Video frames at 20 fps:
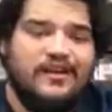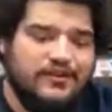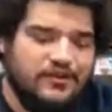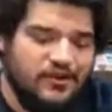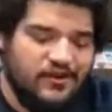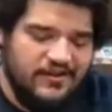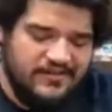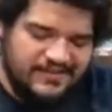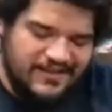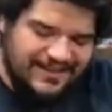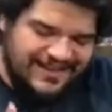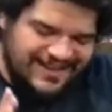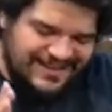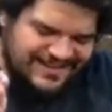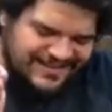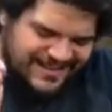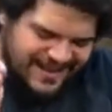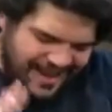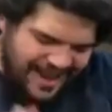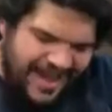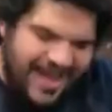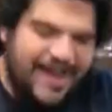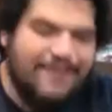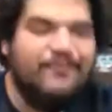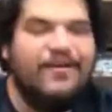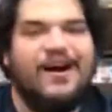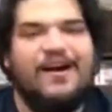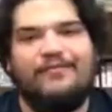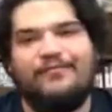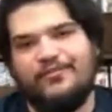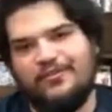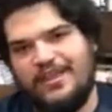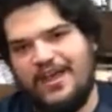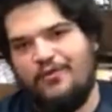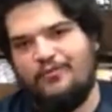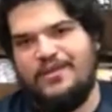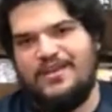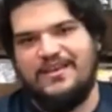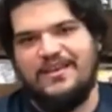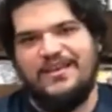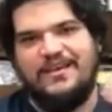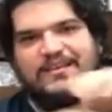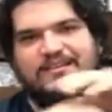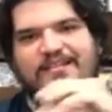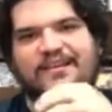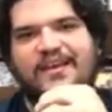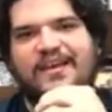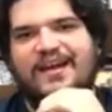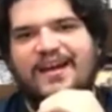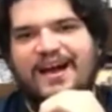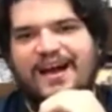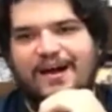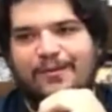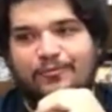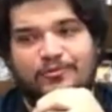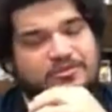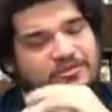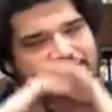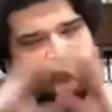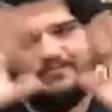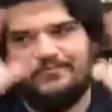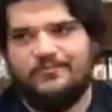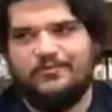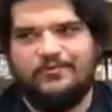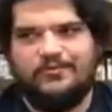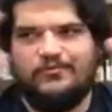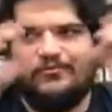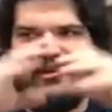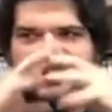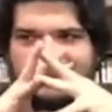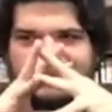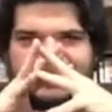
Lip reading: is going to get half off for that weekend, which is crazy good.